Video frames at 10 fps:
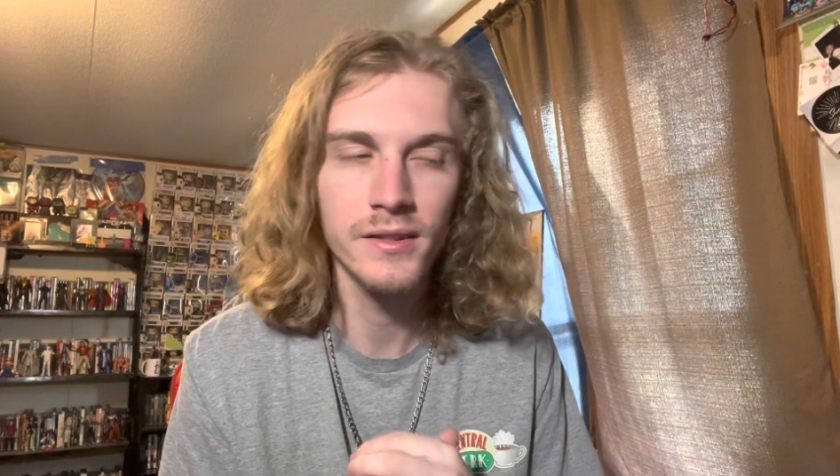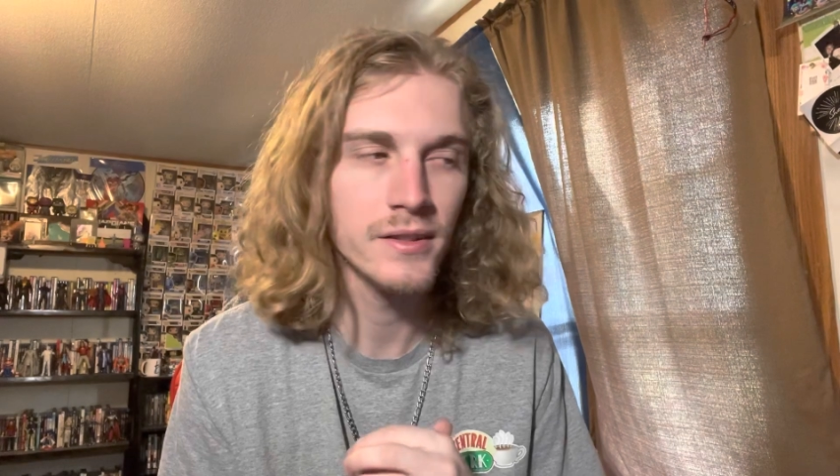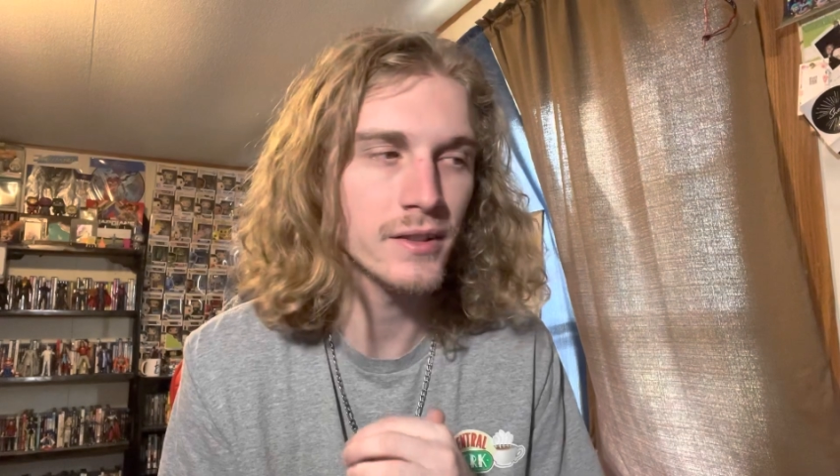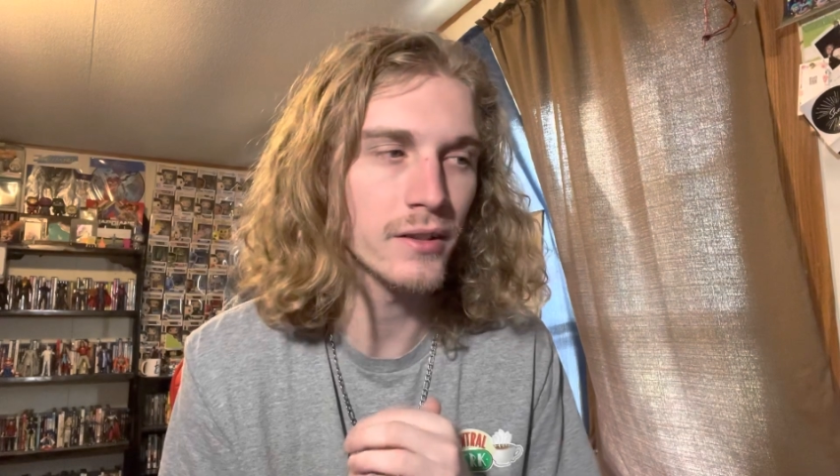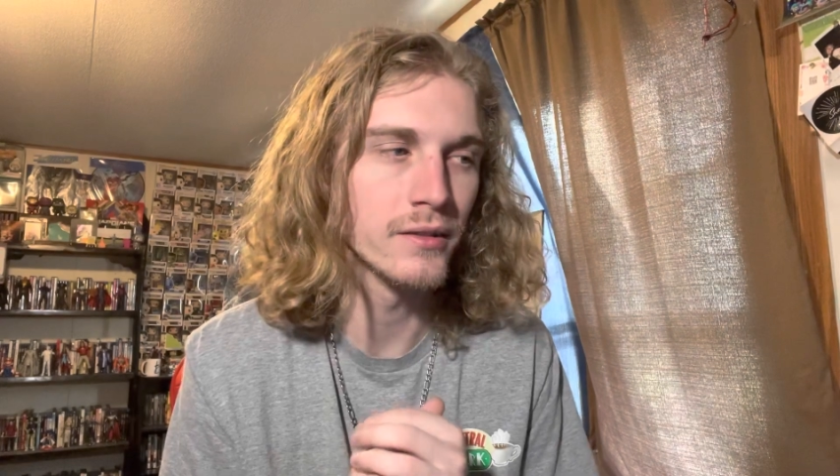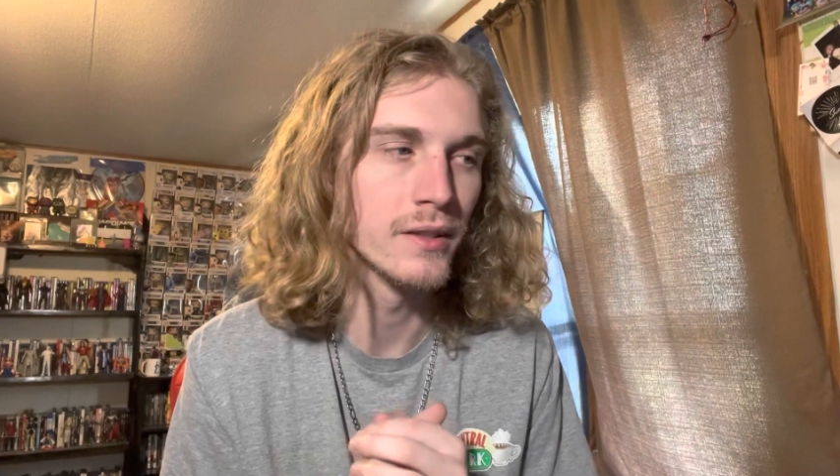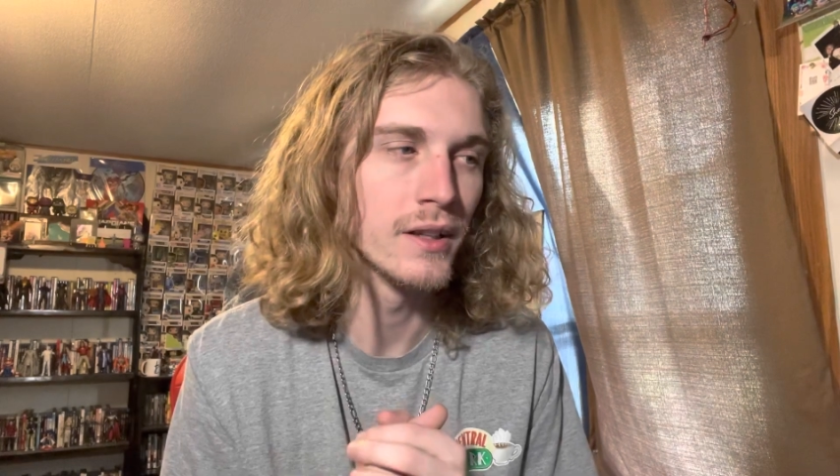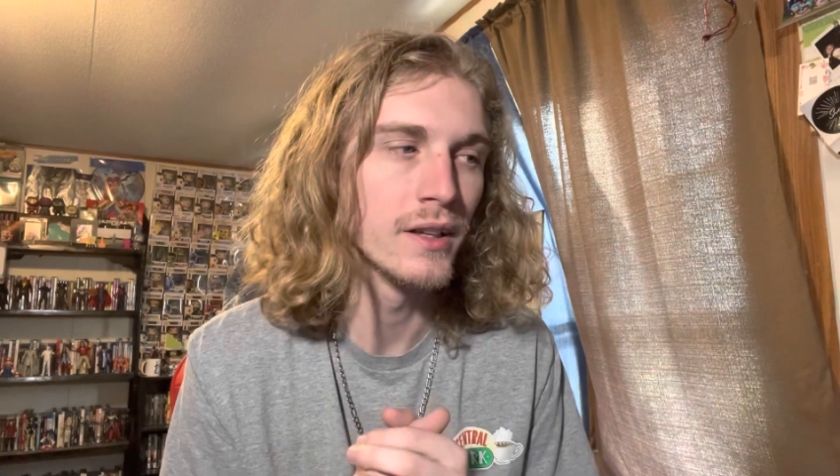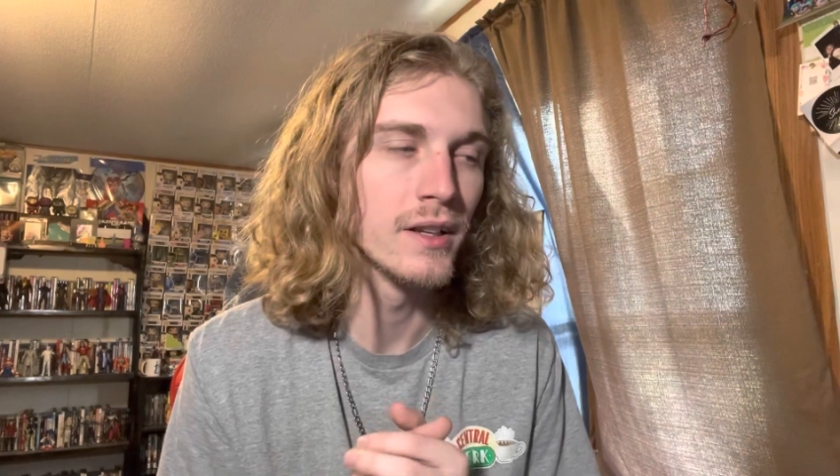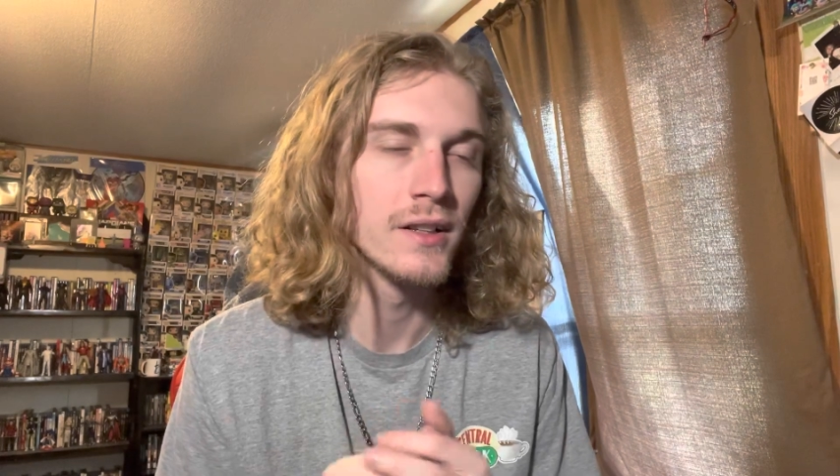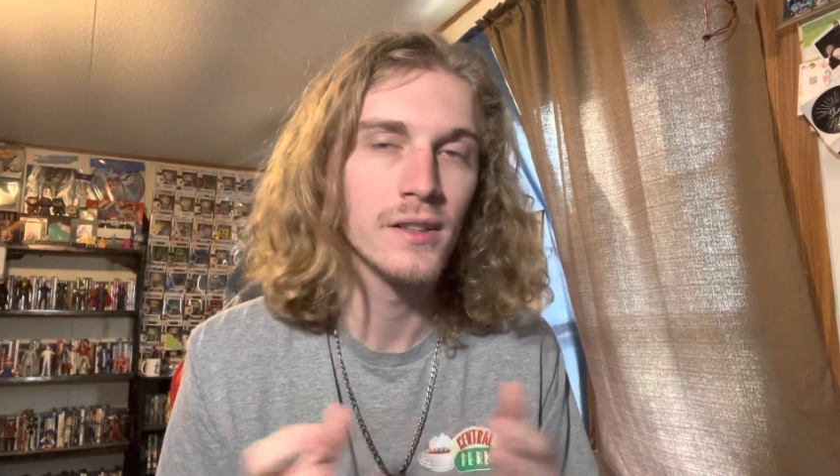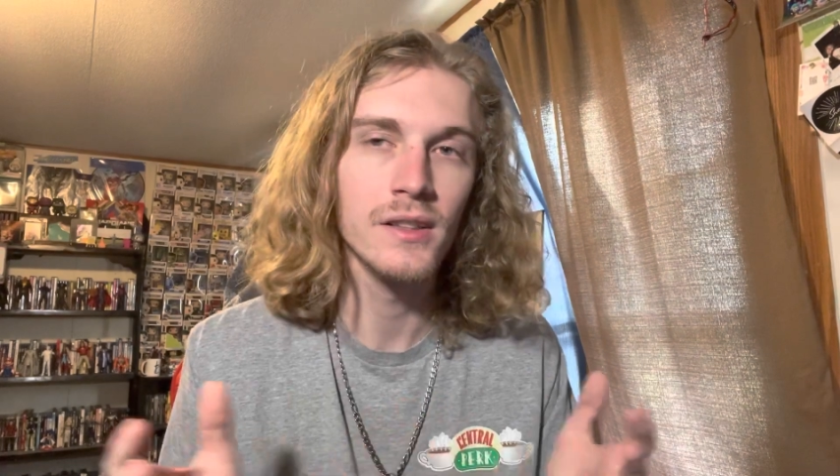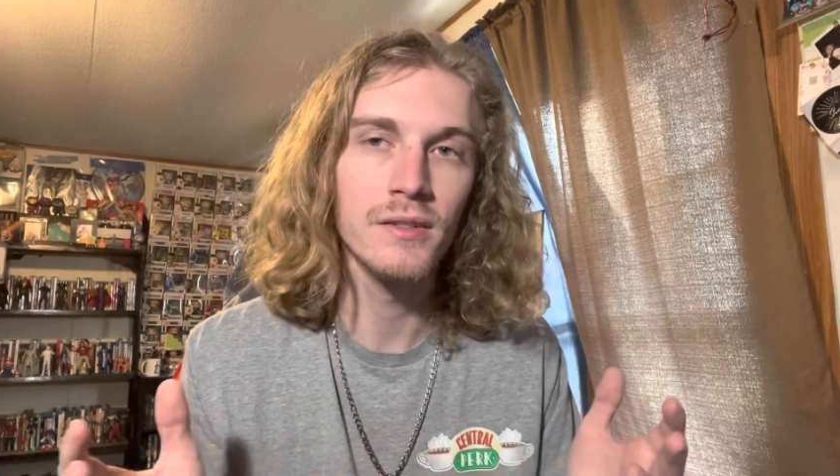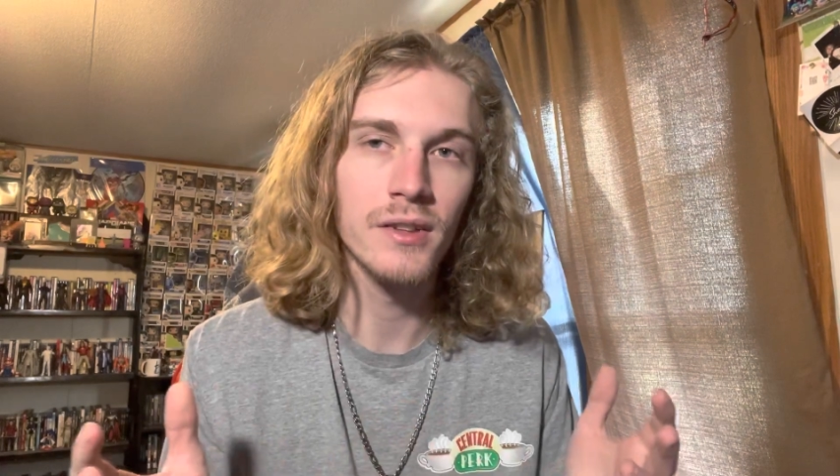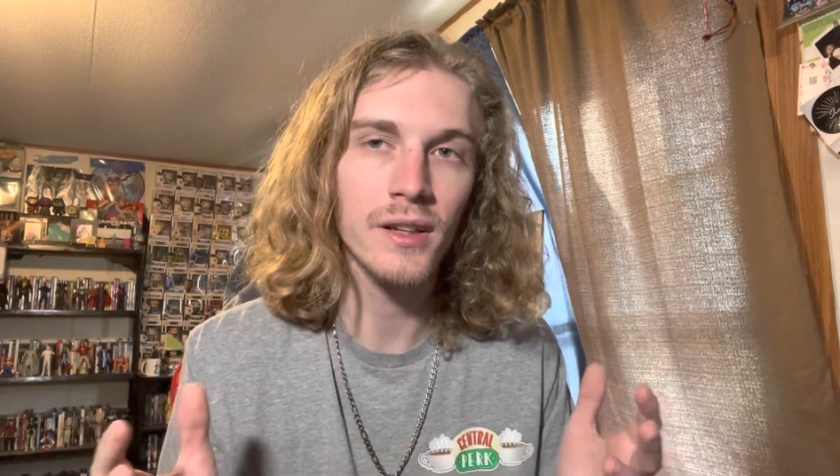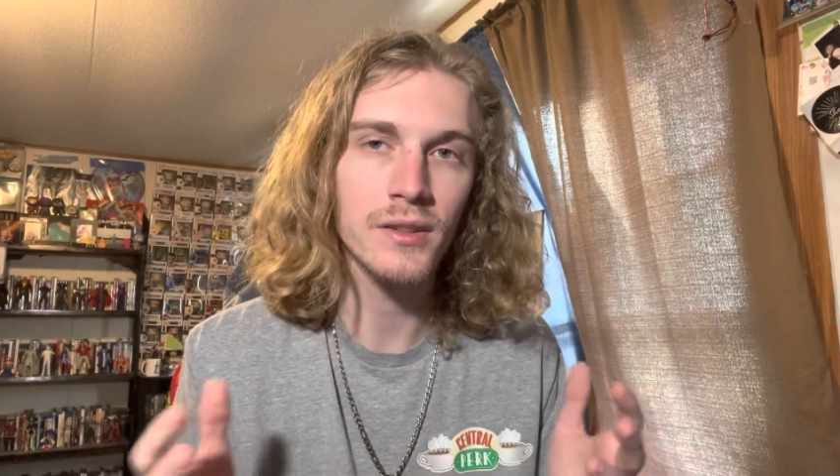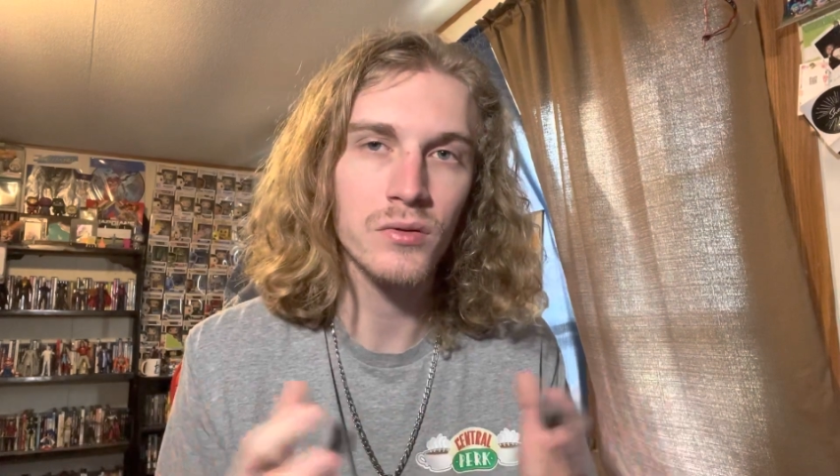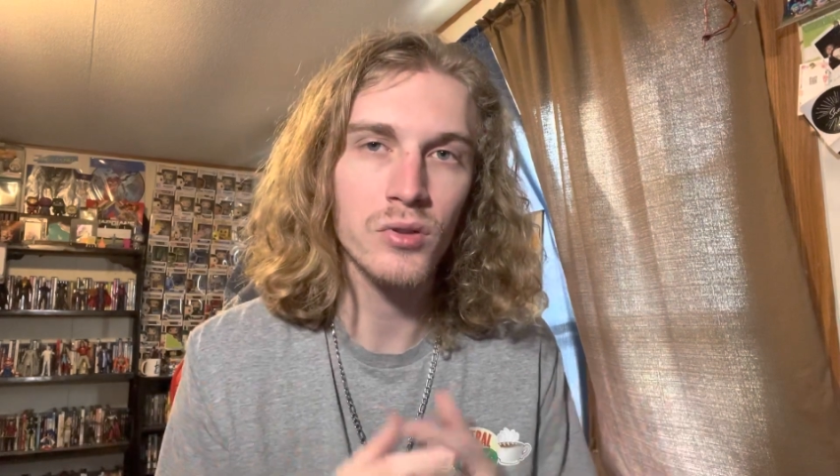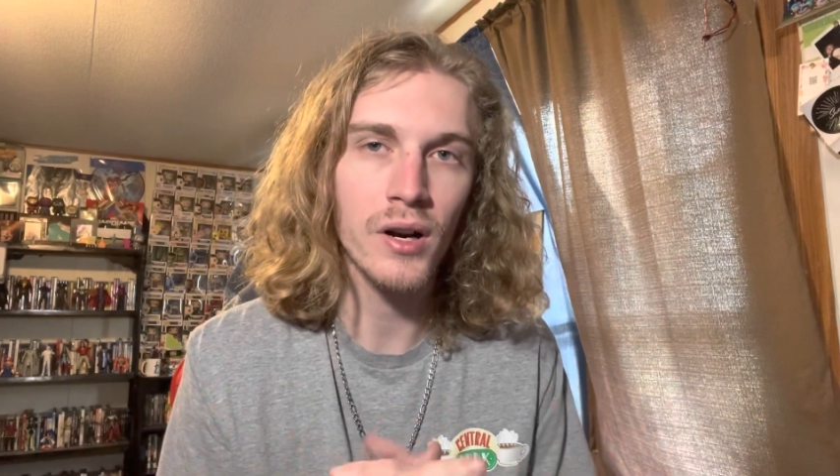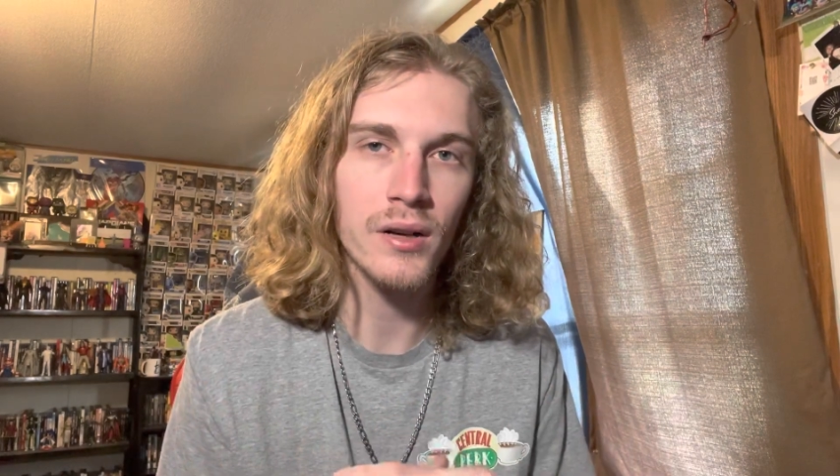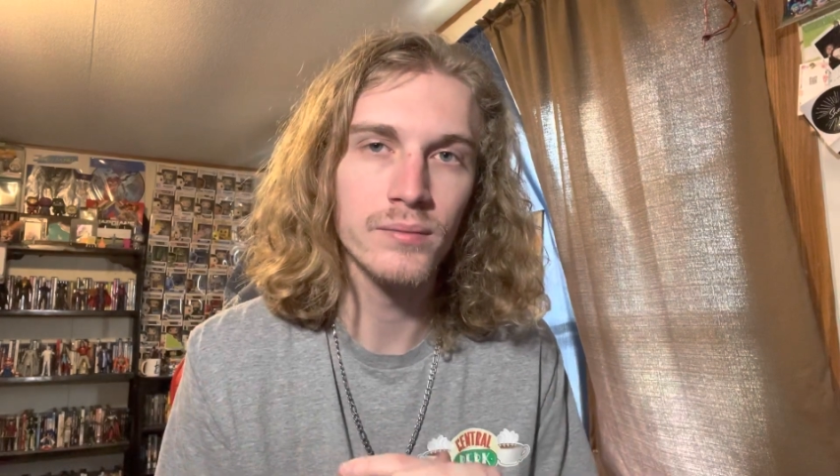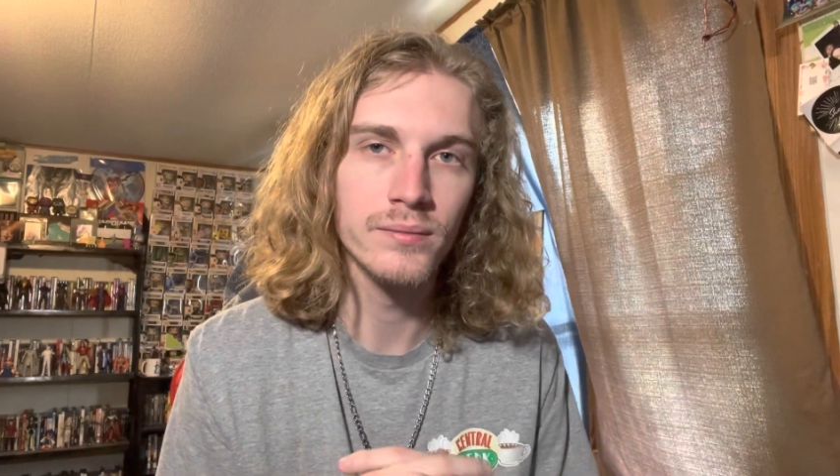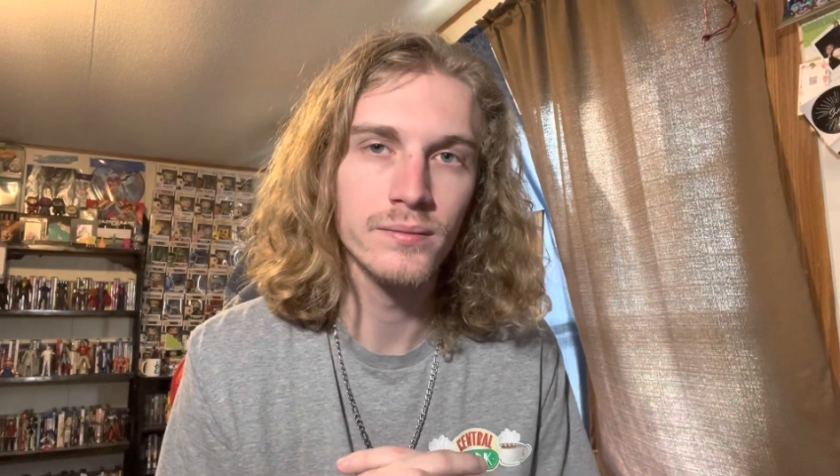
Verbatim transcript: So leave a like, subscribe,